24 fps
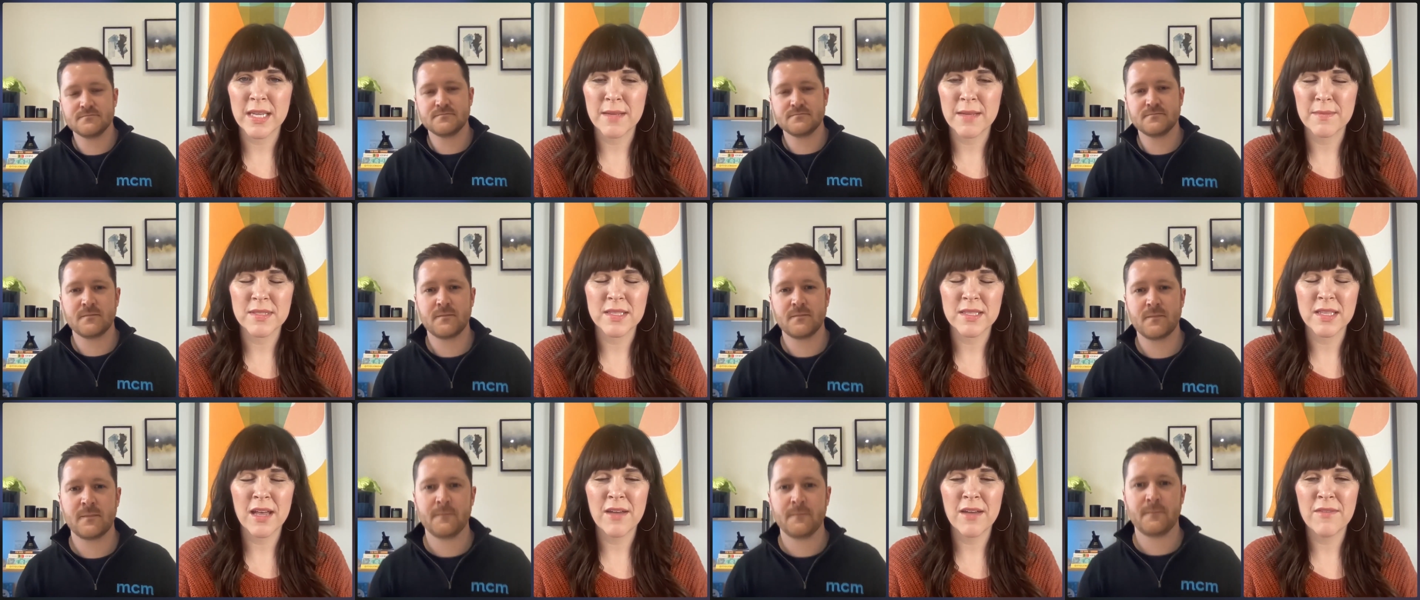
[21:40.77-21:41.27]

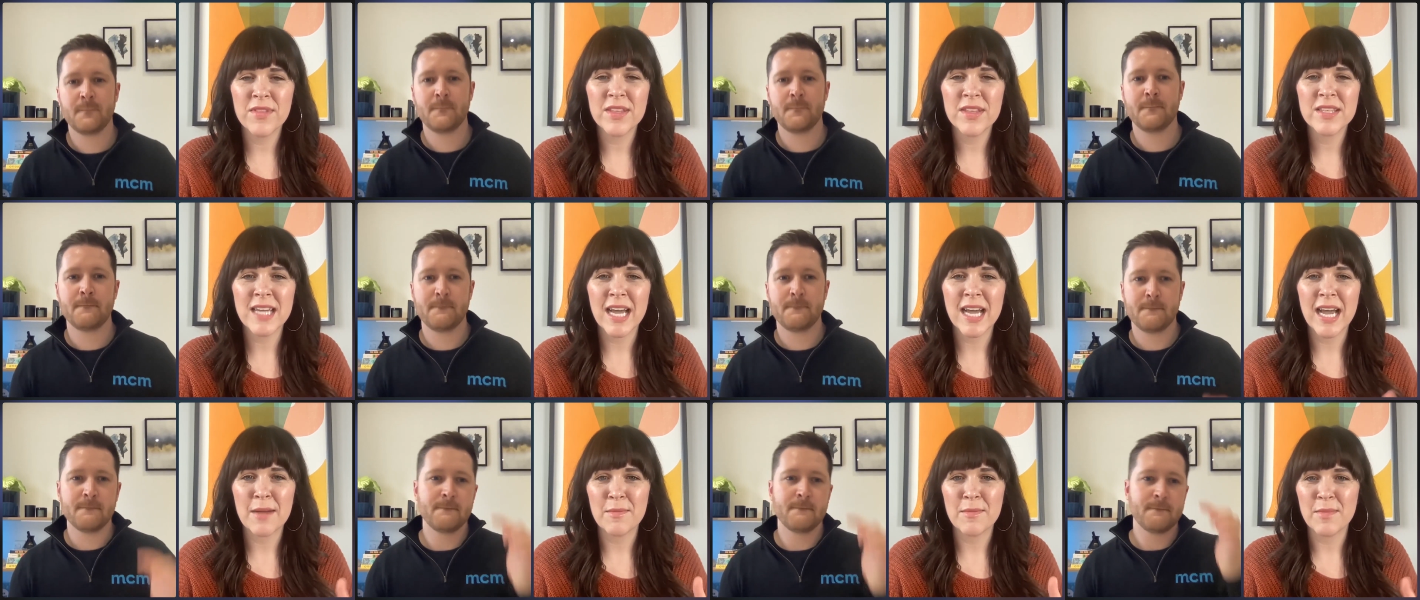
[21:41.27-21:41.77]
Speaker 1: tips. Love the
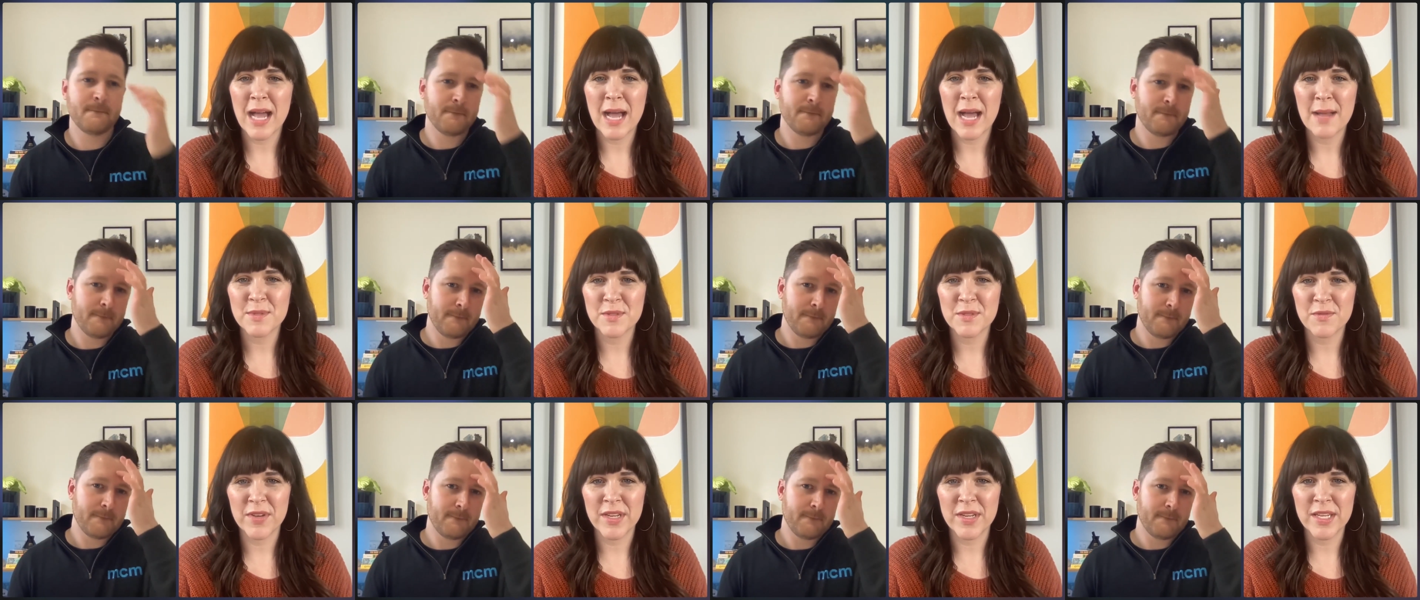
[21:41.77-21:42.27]
time
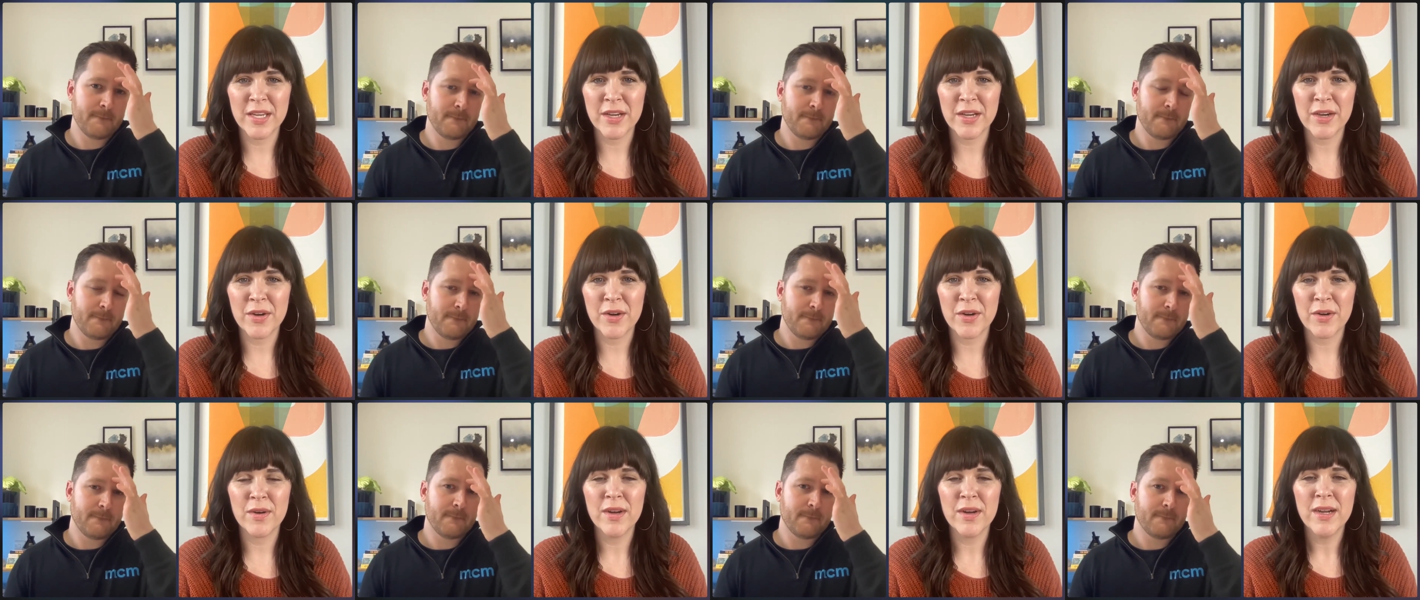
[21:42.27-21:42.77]
lapse
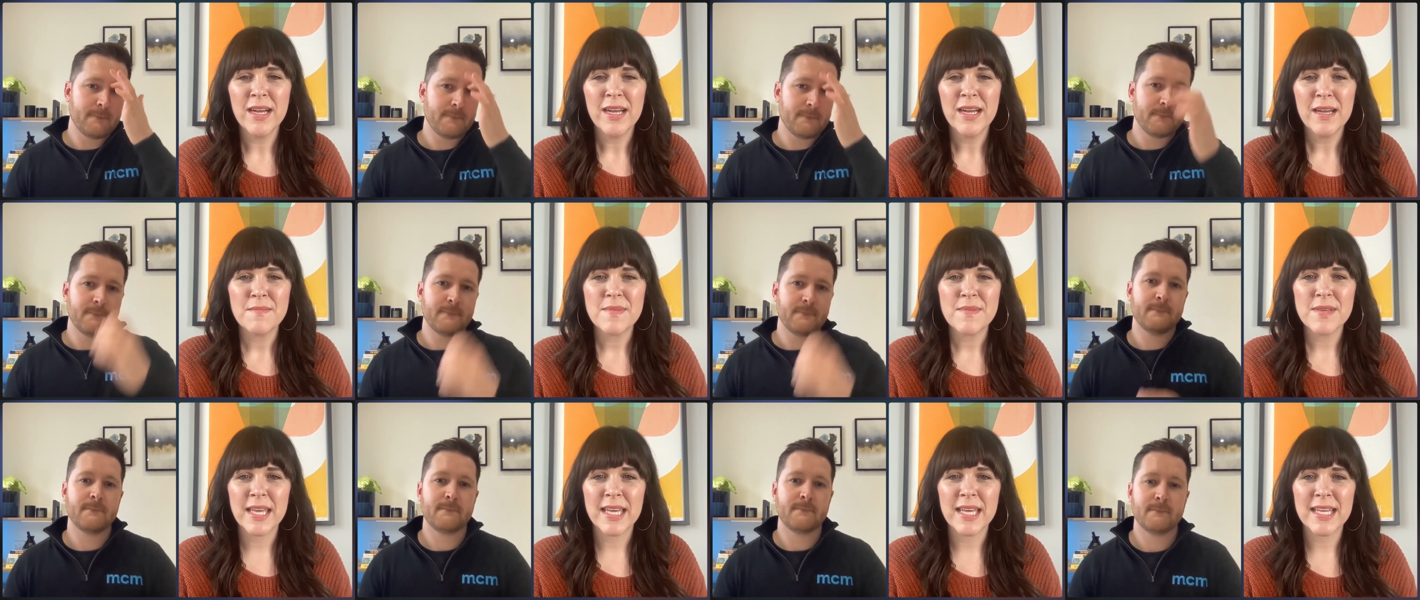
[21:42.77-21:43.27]
video
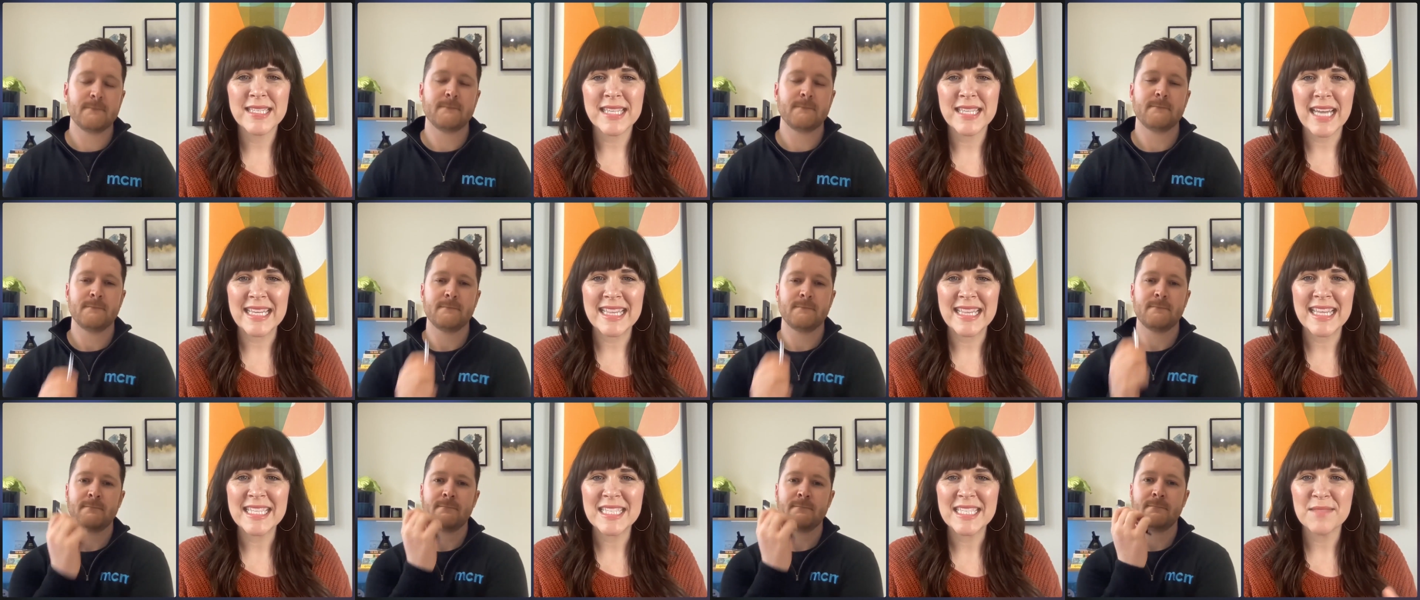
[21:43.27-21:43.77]
because
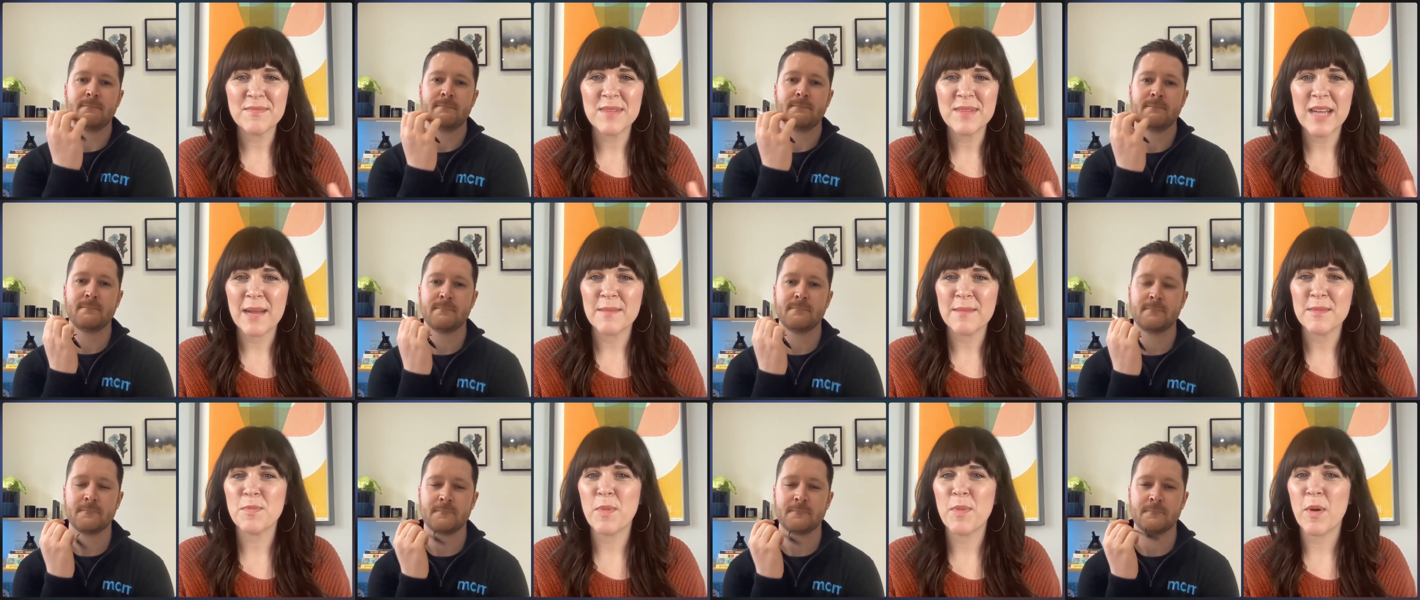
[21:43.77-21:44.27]
I think
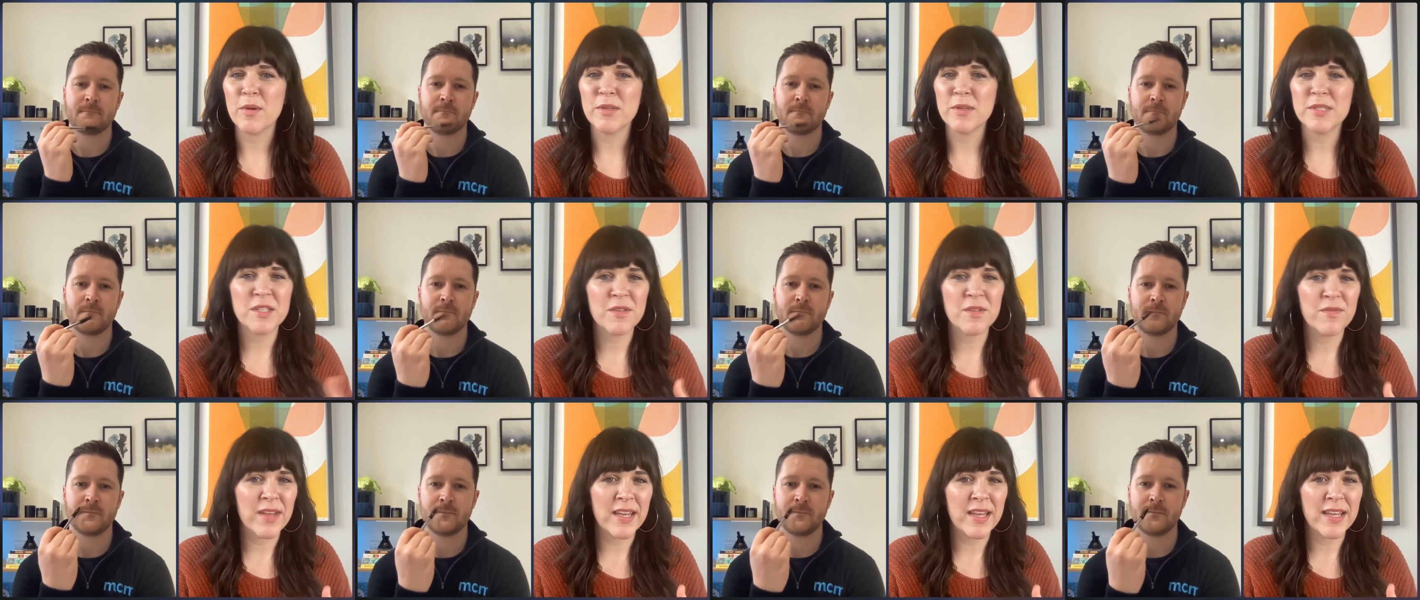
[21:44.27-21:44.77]
sometimes
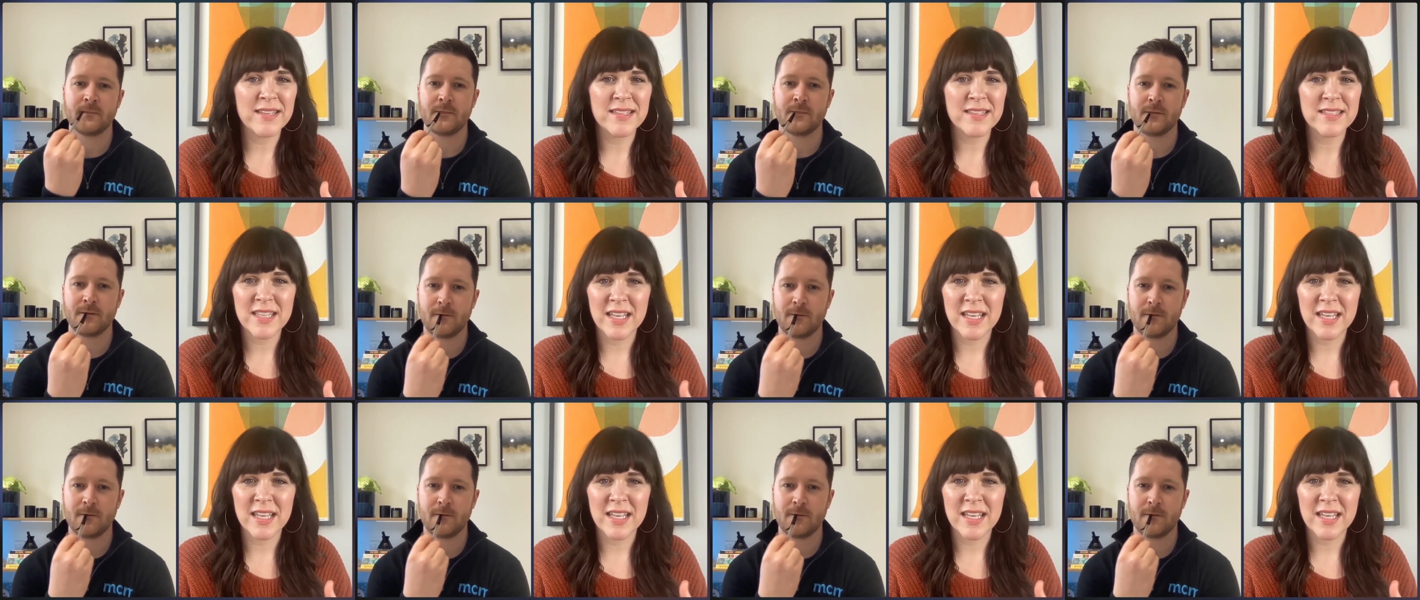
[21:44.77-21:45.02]
post event,